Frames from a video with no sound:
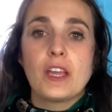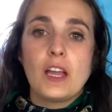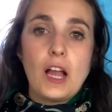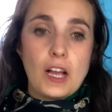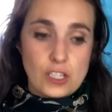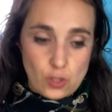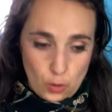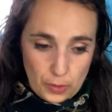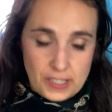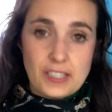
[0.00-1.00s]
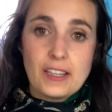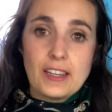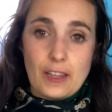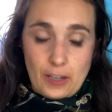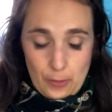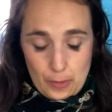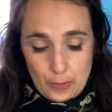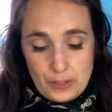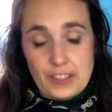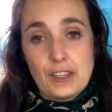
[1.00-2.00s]
As always, remember,
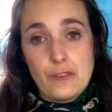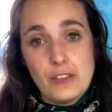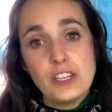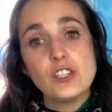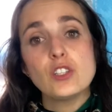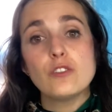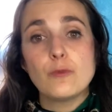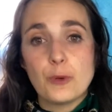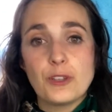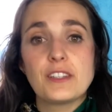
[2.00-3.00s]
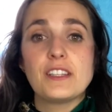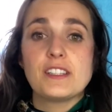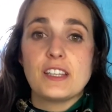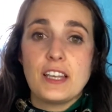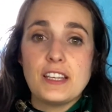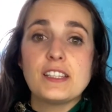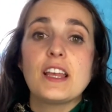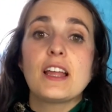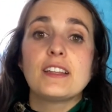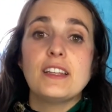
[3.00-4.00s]
the definition of voltage is
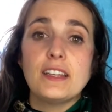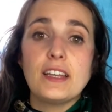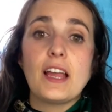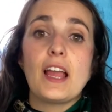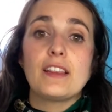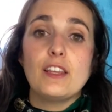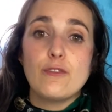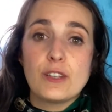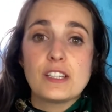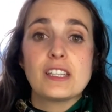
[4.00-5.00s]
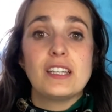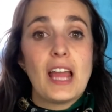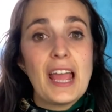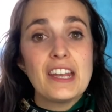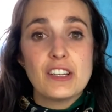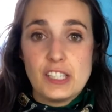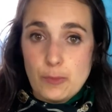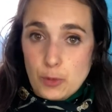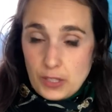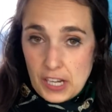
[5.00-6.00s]
the difference in energy
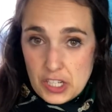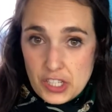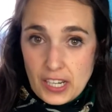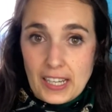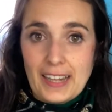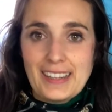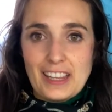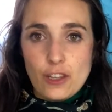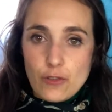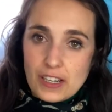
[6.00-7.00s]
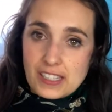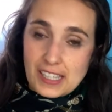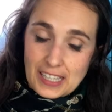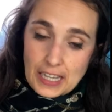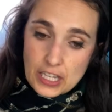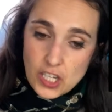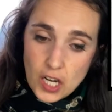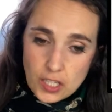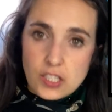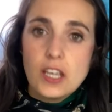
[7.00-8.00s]
potential, like the difference in charge
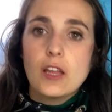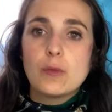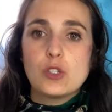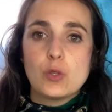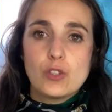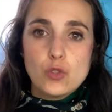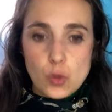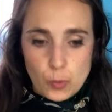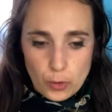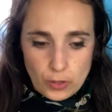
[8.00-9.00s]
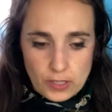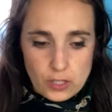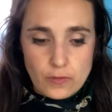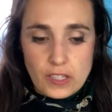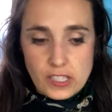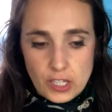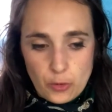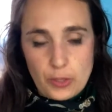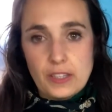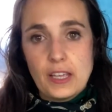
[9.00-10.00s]
between 2 points of the circuit
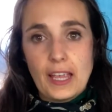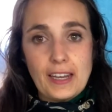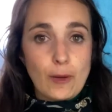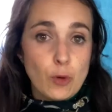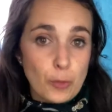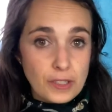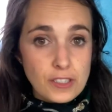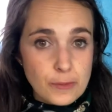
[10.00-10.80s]
in a moment.